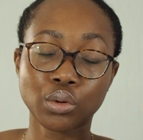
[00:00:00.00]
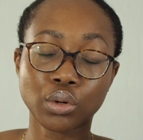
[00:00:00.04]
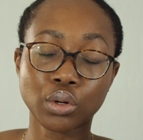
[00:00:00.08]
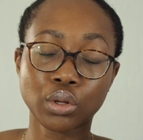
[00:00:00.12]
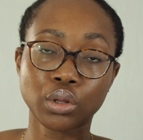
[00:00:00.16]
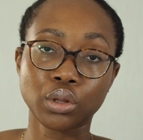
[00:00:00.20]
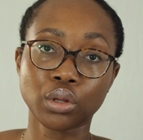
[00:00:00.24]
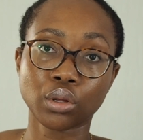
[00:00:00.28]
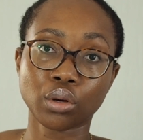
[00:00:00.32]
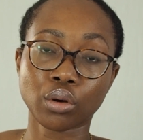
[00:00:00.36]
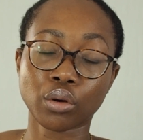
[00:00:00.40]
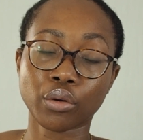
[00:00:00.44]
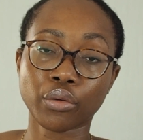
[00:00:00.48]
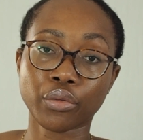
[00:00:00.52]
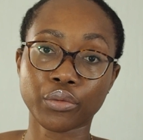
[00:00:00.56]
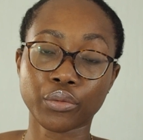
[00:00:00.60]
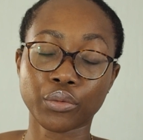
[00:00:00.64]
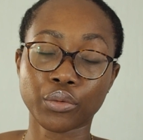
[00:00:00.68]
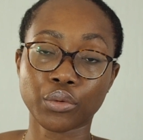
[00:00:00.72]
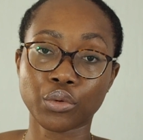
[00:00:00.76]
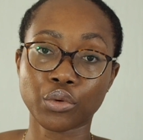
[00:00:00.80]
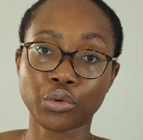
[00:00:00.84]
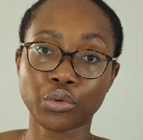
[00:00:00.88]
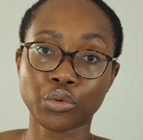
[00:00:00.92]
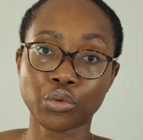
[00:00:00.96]
look
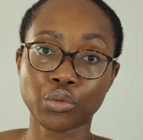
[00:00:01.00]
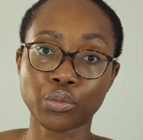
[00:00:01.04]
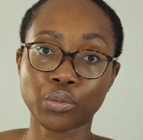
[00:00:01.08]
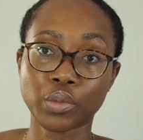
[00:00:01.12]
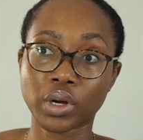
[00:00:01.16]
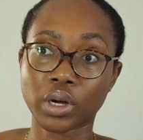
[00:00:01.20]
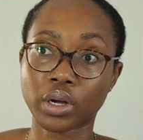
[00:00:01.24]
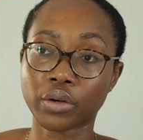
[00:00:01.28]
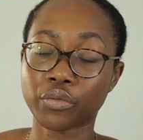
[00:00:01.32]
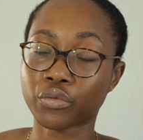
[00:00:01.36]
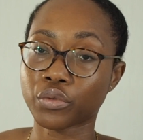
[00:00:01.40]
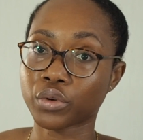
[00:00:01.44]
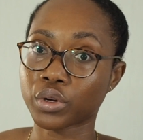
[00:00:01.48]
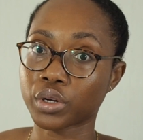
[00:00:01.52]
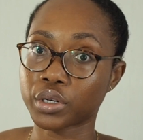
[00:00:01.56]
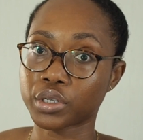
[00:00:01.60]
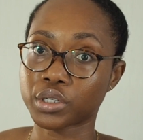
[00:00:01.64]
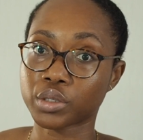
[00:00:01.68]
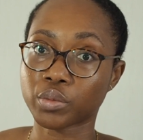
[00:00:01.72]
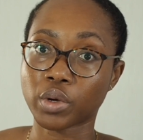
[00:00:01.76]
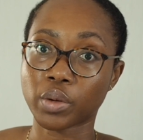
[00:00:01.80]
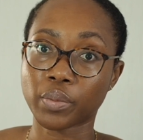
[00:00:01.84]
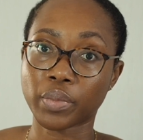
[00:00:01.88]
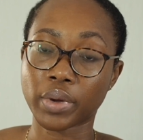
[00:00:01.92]
through my fridge and my